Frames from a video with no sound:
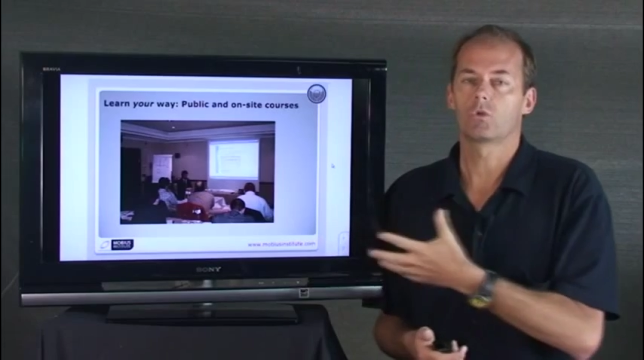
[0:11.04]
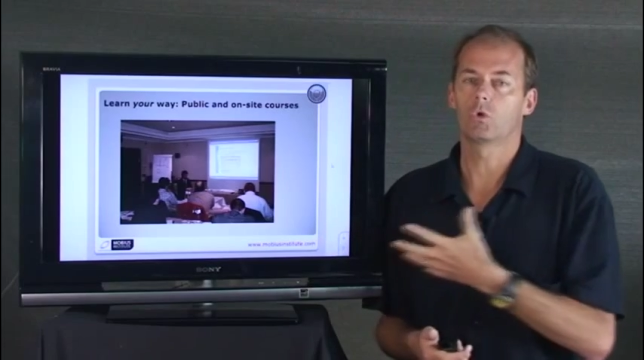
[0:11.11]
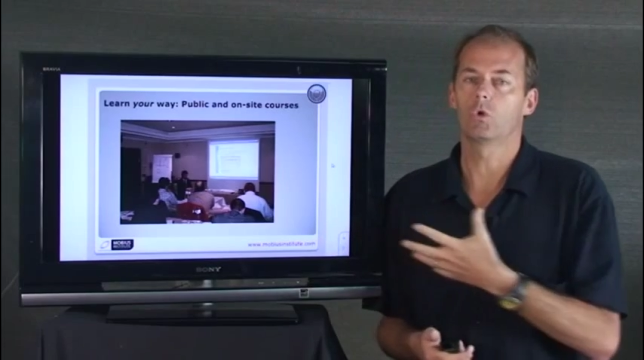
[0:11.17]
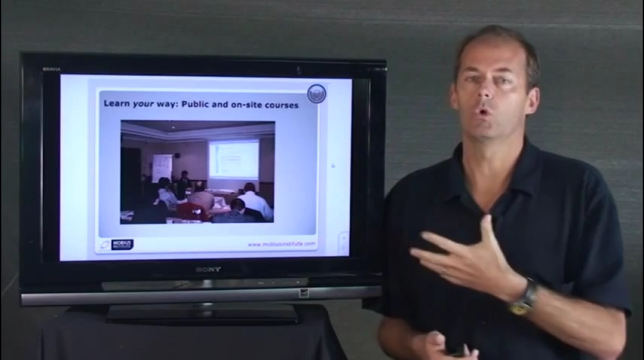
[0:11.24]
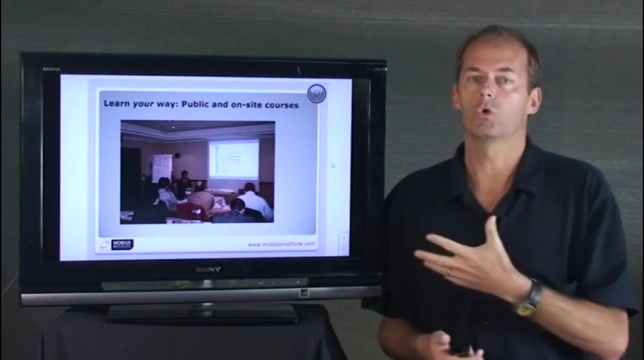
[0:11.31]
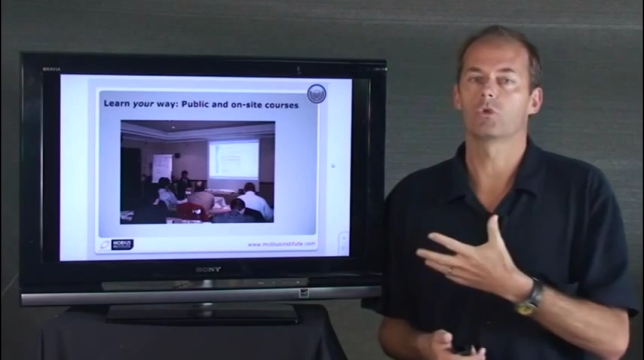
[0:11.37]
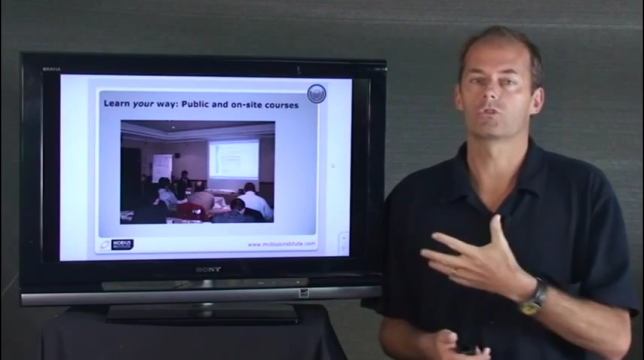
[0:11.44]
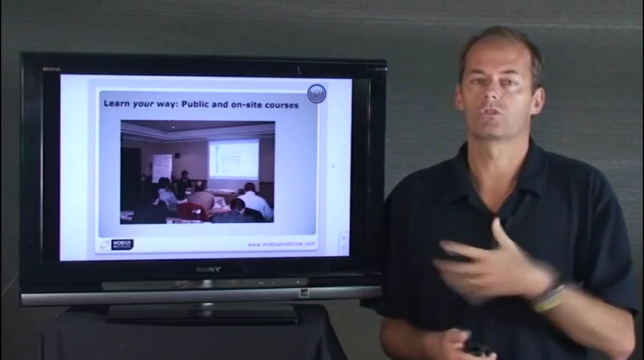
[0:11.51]

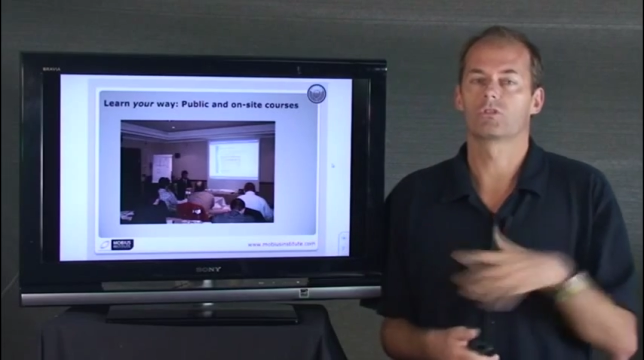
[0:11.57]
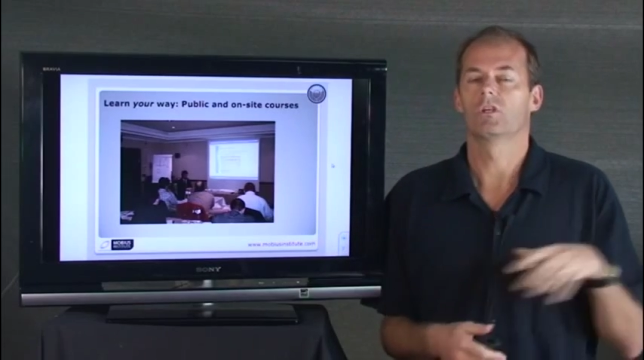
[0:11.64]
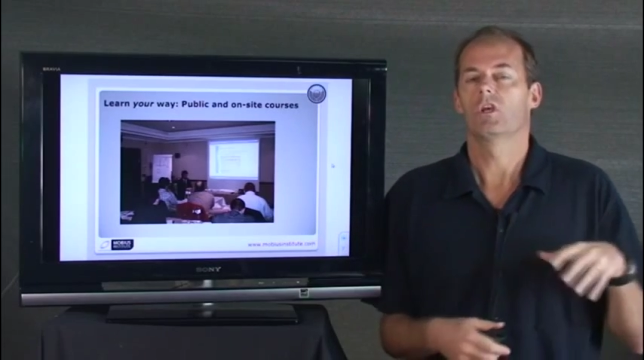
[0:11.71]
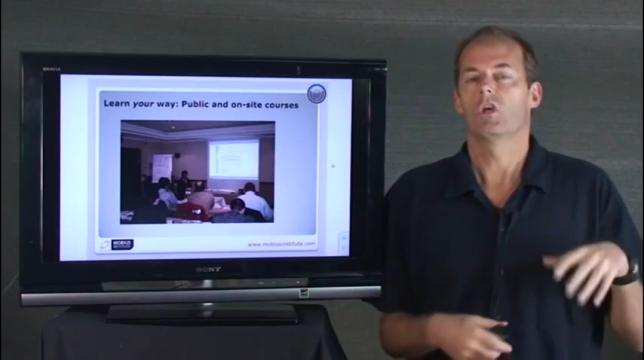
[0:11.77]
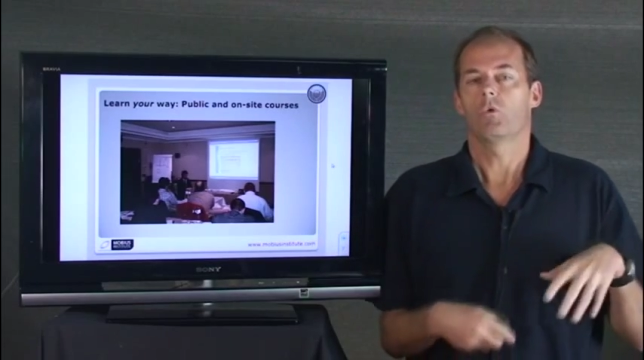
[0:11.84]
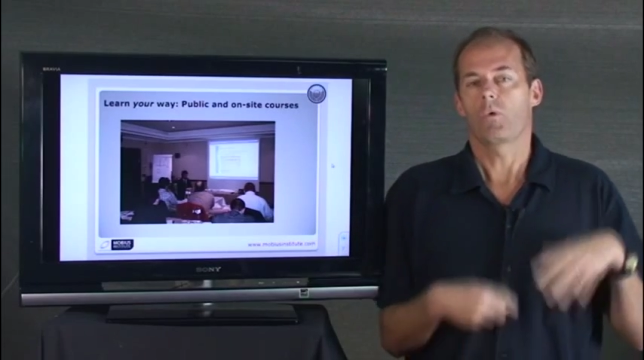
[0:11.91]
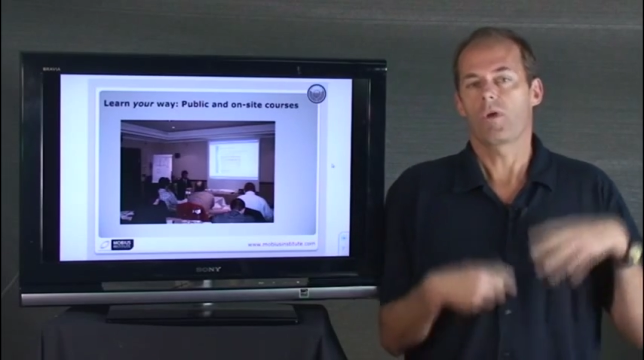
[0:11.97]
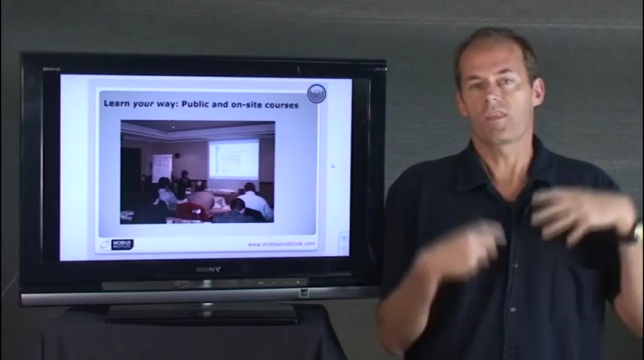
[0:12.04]
course
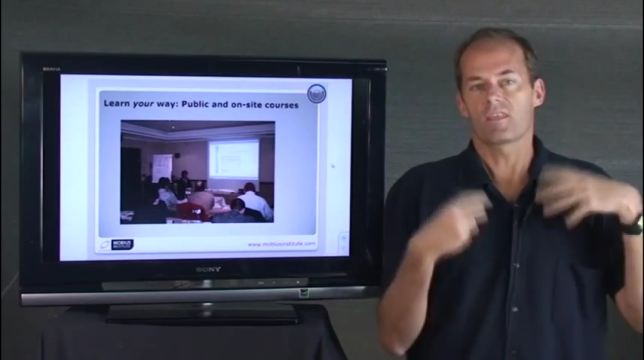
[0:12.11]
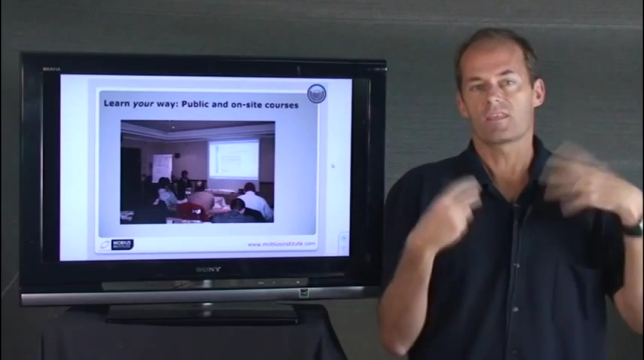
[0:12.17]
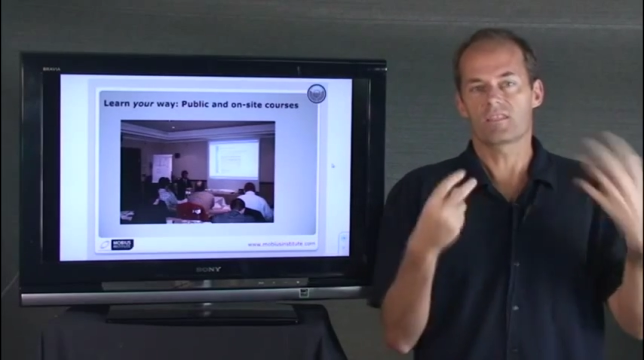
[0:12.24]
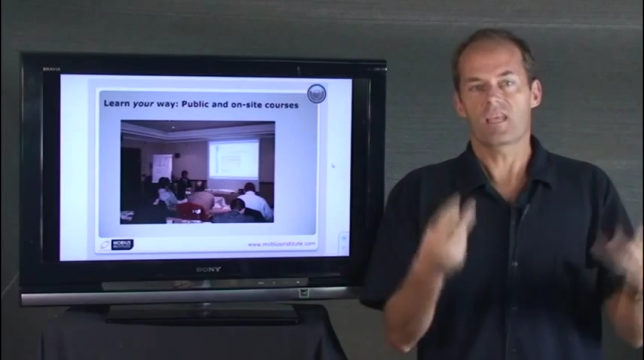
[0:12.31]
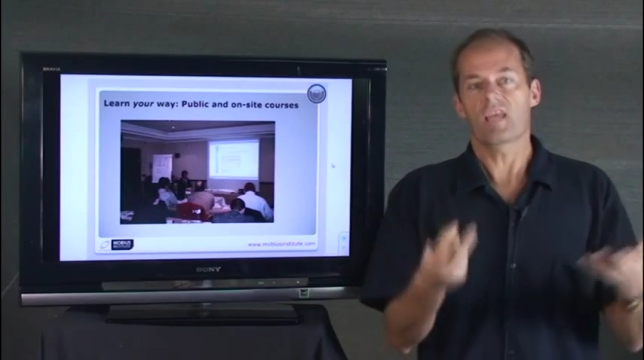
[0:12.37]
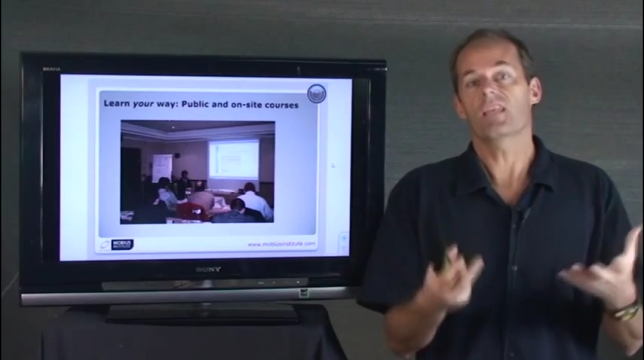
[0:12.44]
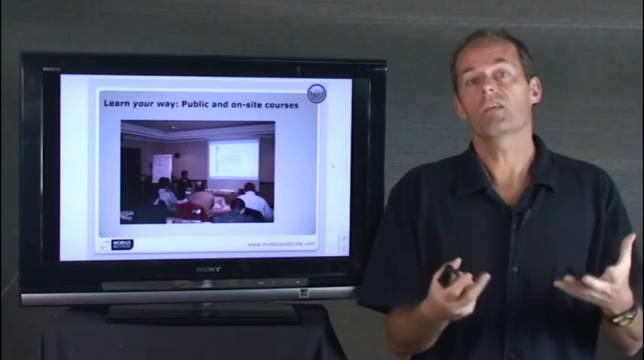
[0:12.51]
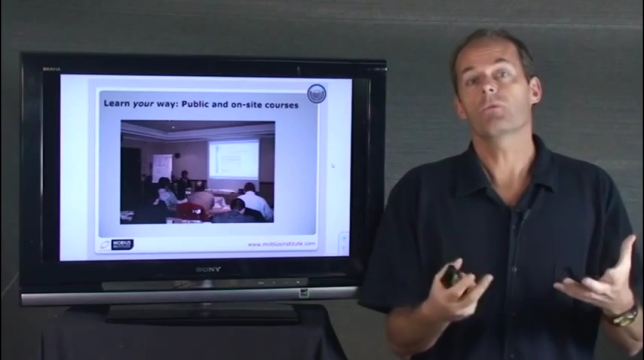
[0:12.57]
where they're
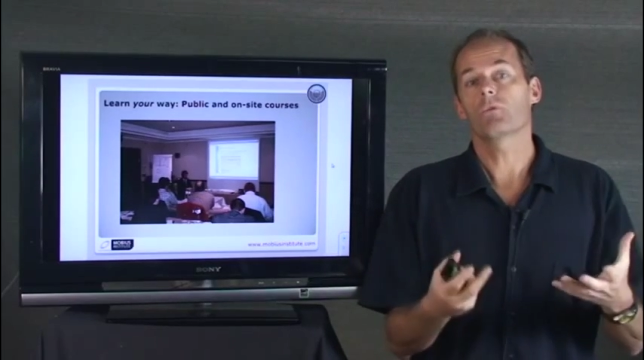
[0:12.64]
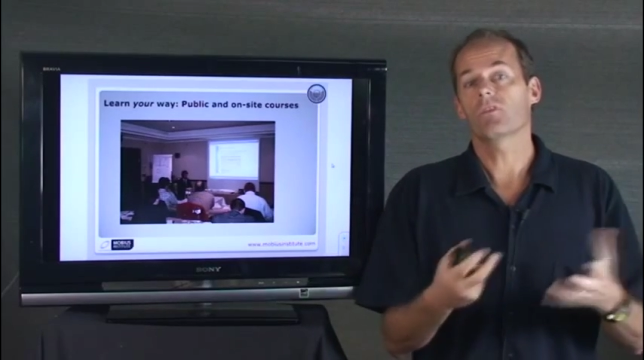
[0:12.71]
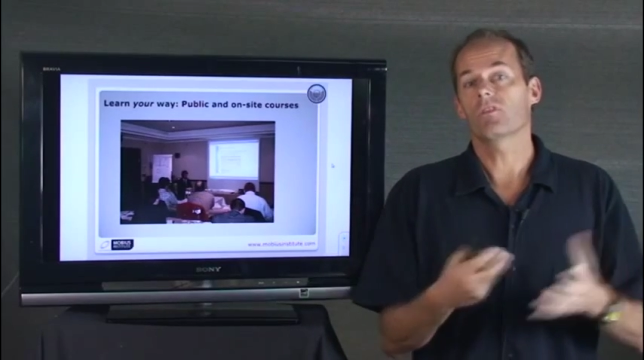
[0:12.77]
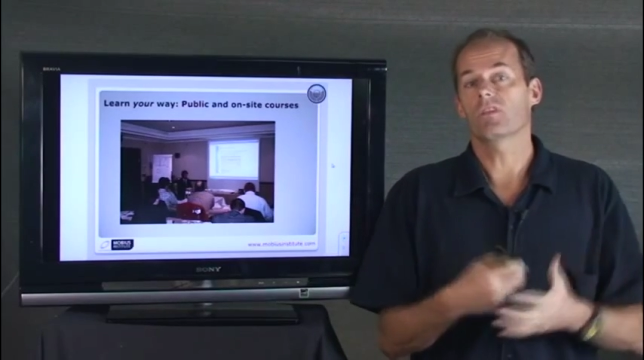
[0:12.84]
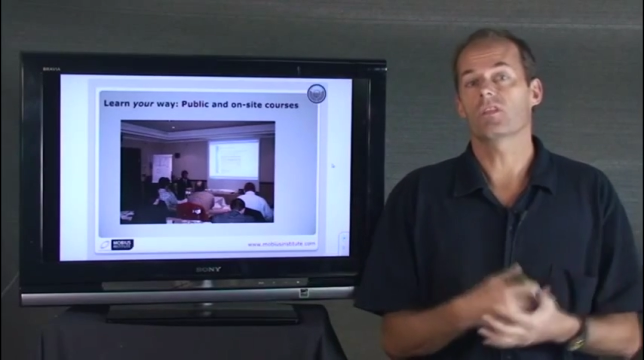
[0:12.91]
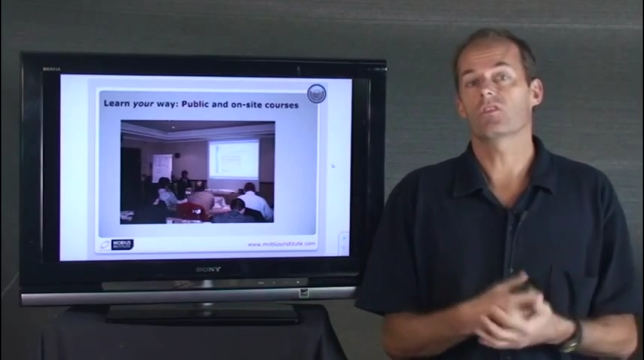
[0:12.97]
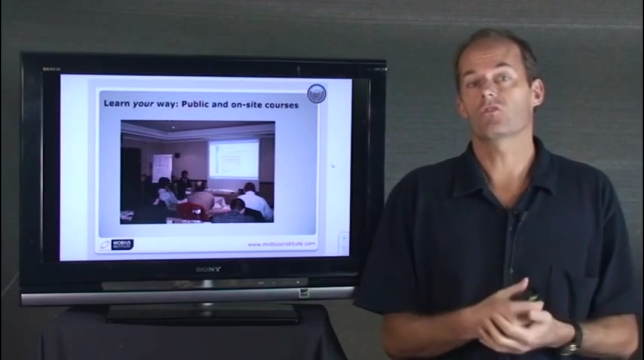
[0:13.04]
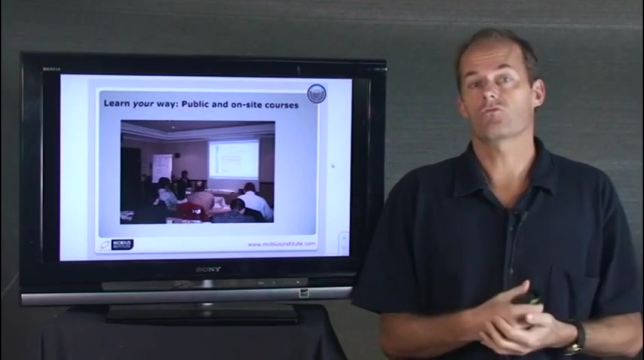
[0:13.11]
standing with an
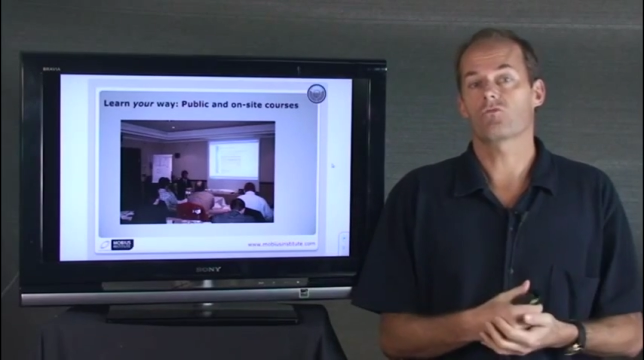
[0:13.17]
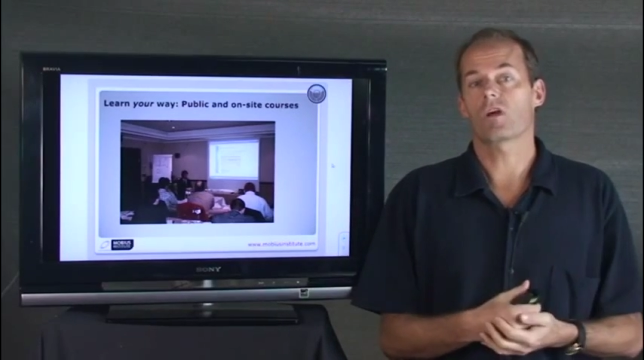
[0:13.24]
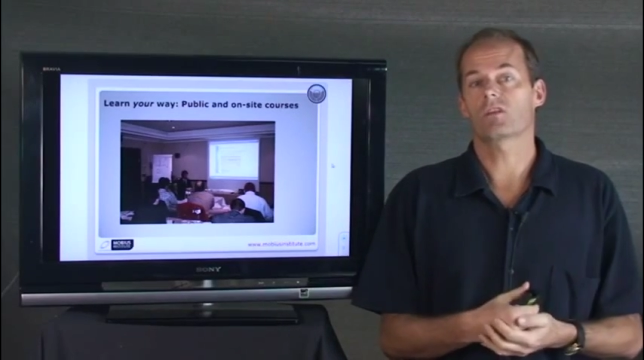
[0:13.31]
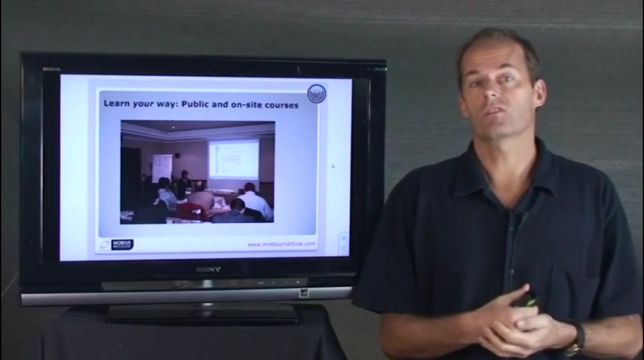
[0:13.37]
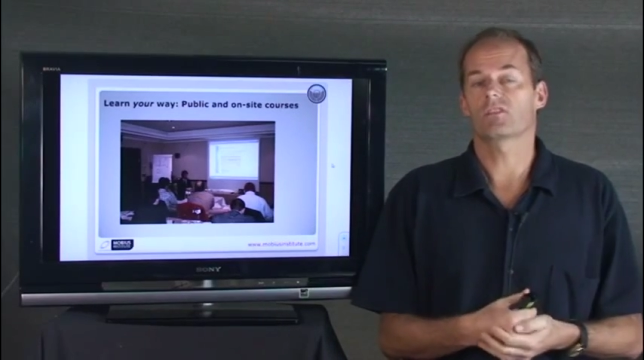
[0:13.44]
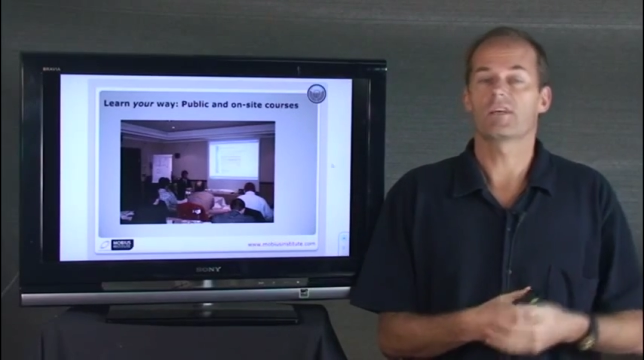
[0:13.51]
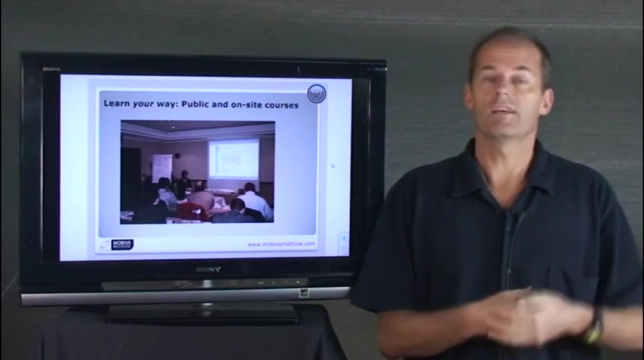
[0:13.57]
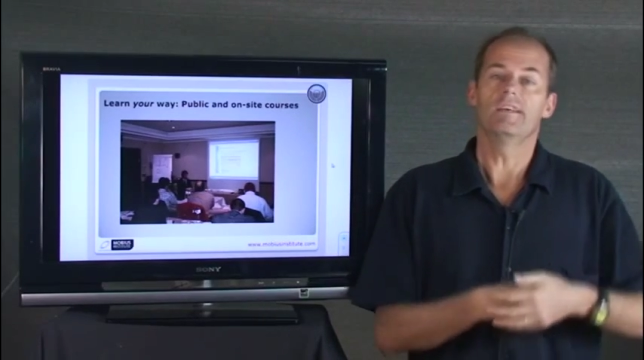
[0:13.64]

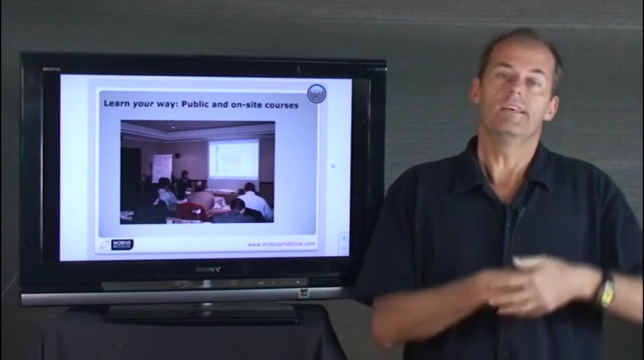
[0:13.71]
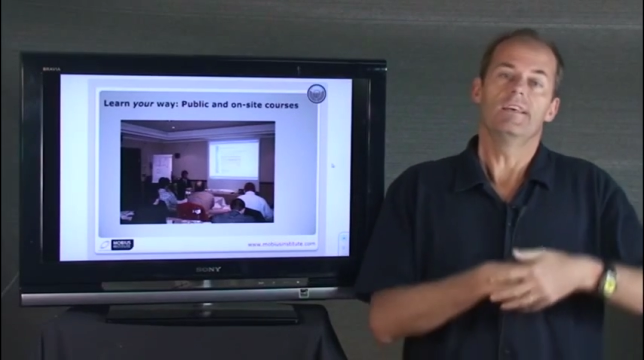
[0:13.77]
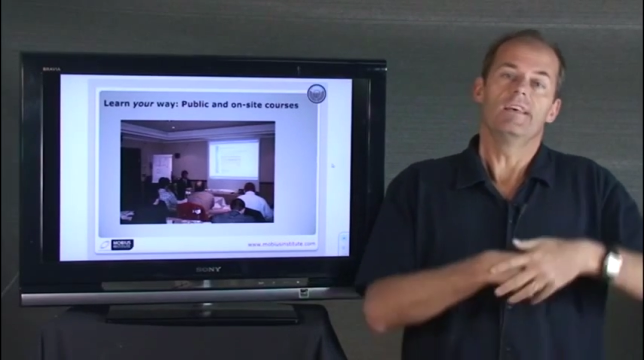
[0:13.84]
instructor,